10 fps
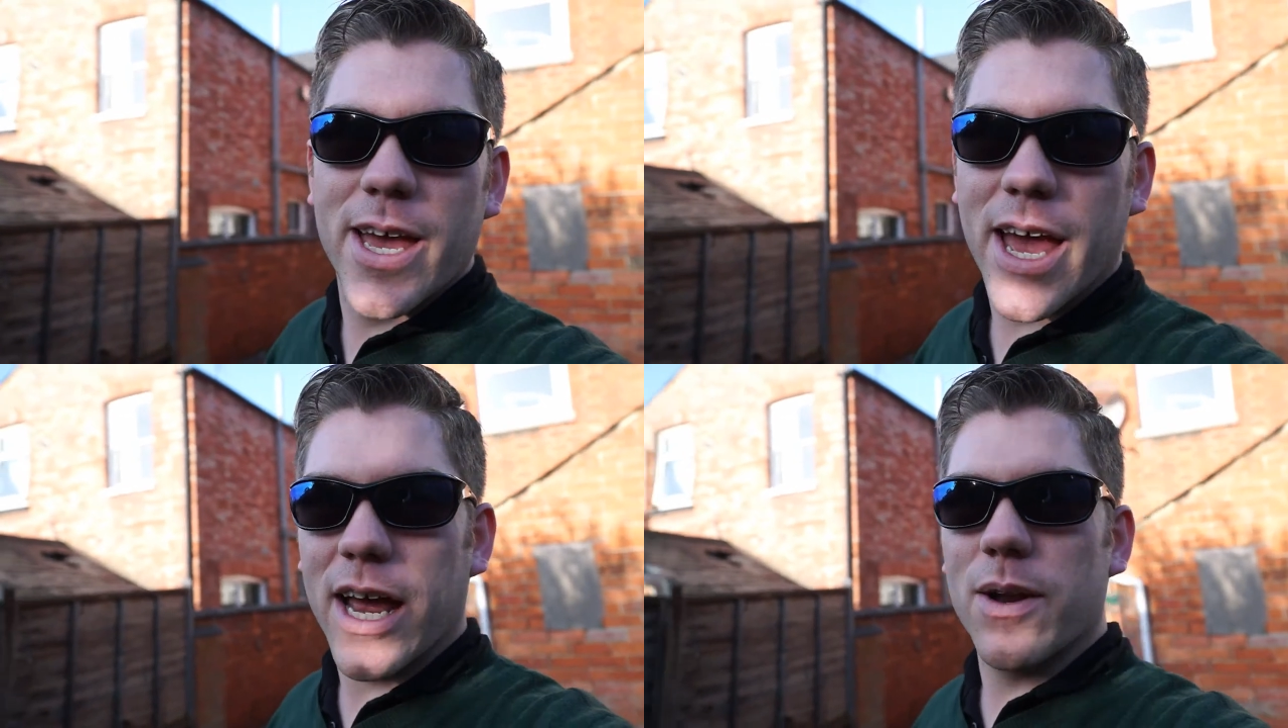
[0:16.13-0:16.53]

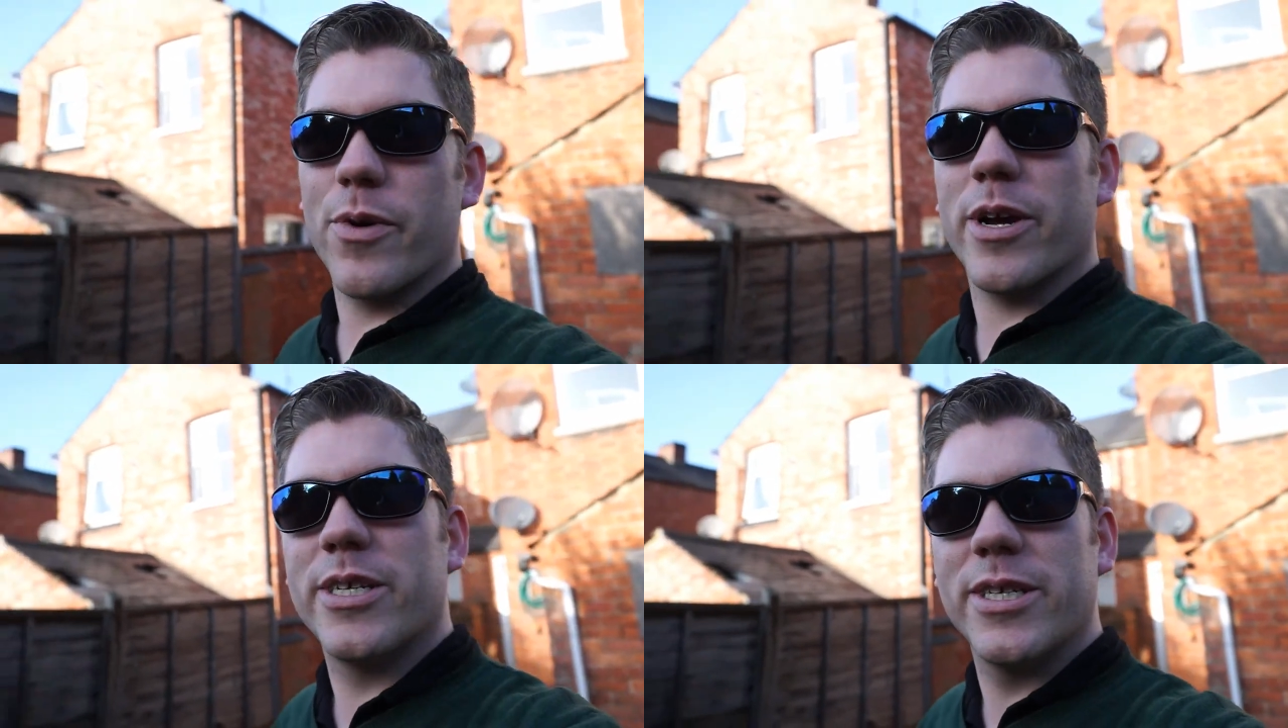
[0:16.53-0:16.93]
and a
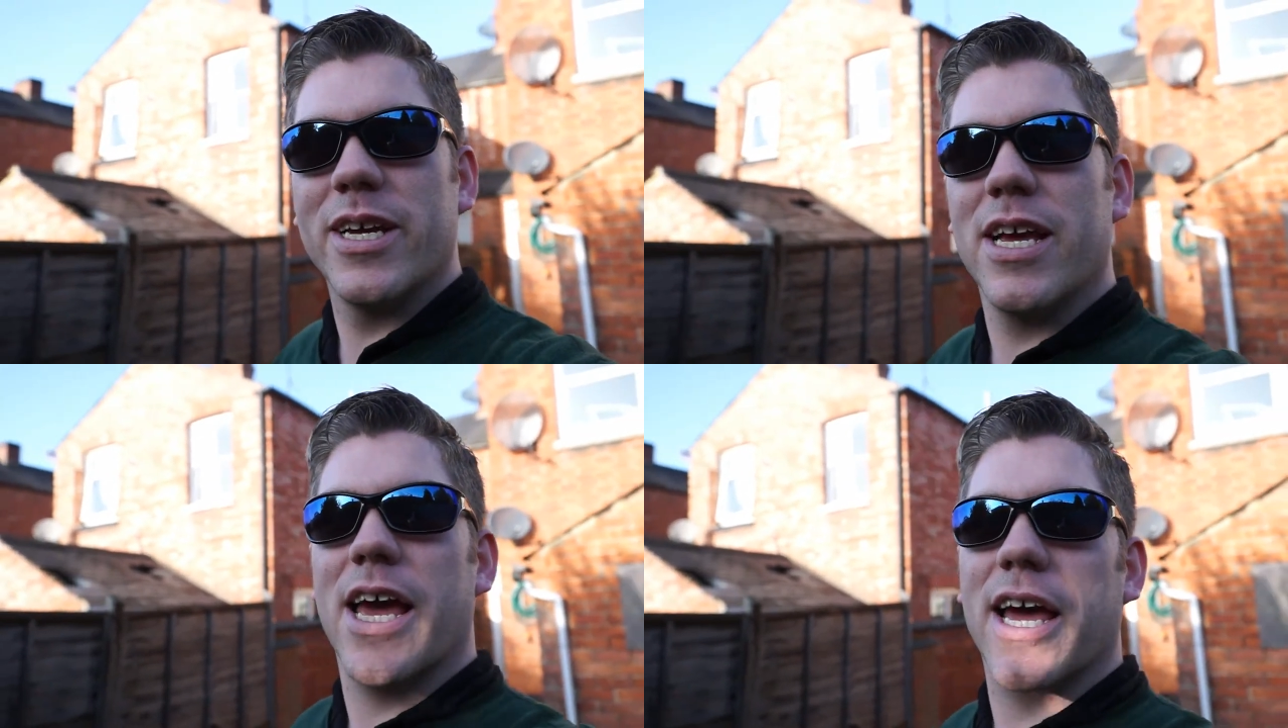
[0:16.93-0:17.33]
brush
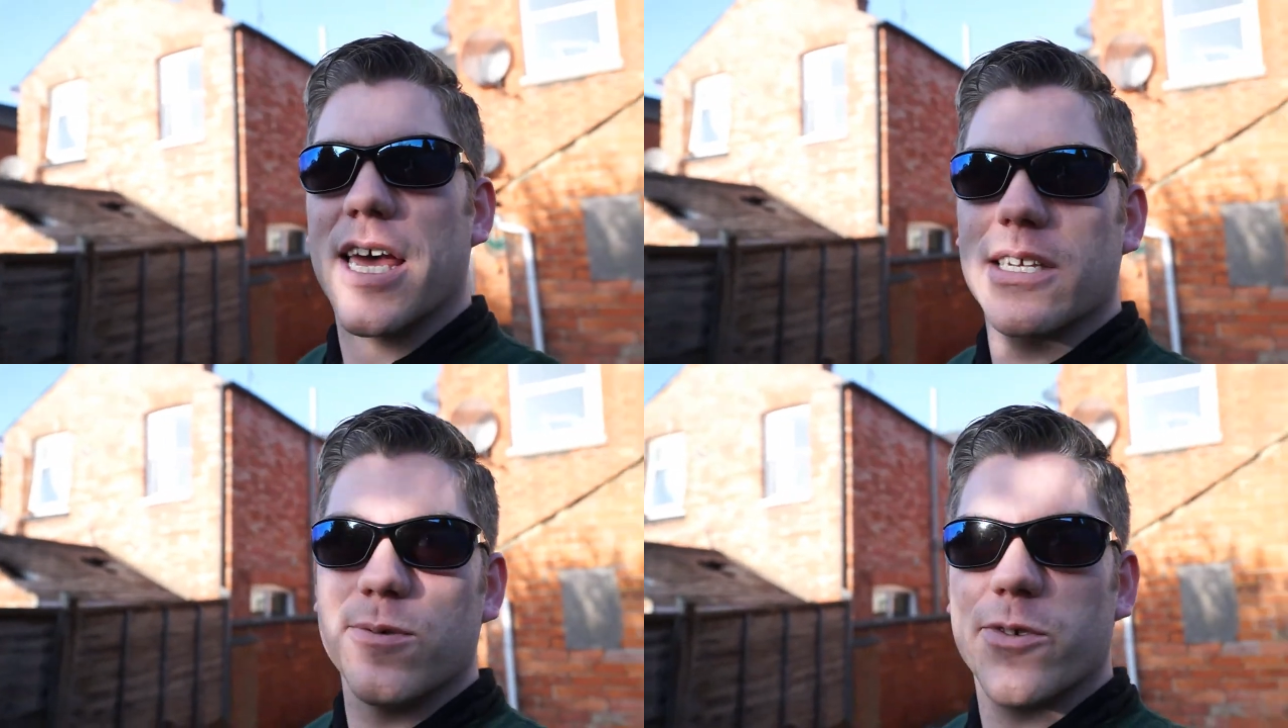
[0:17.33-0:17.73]
and
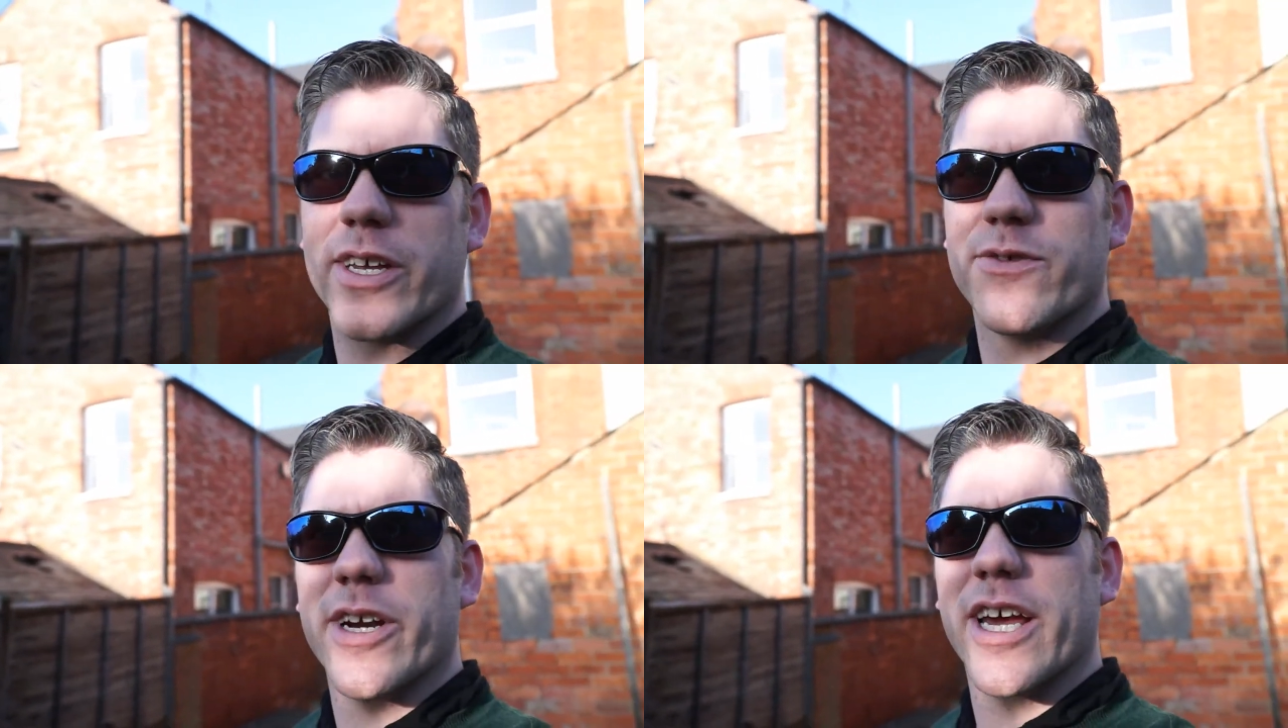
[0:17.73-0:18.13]
get some
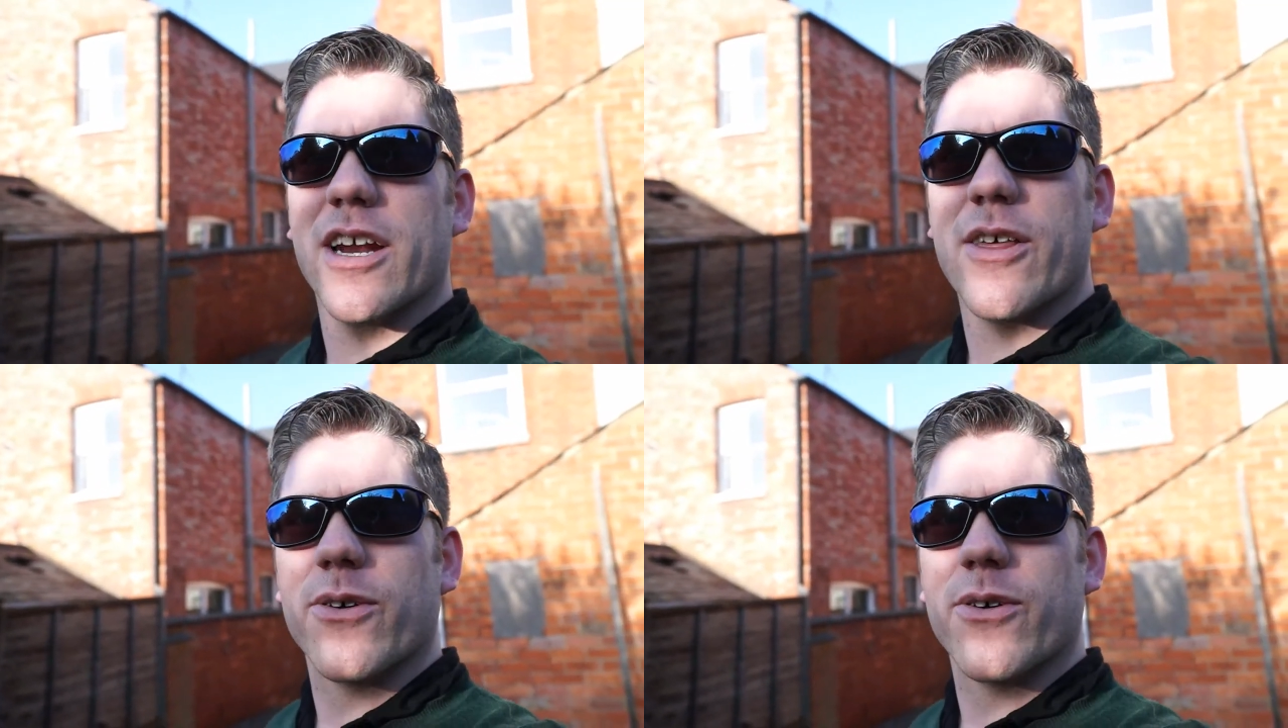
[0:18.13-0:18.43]
trains running and I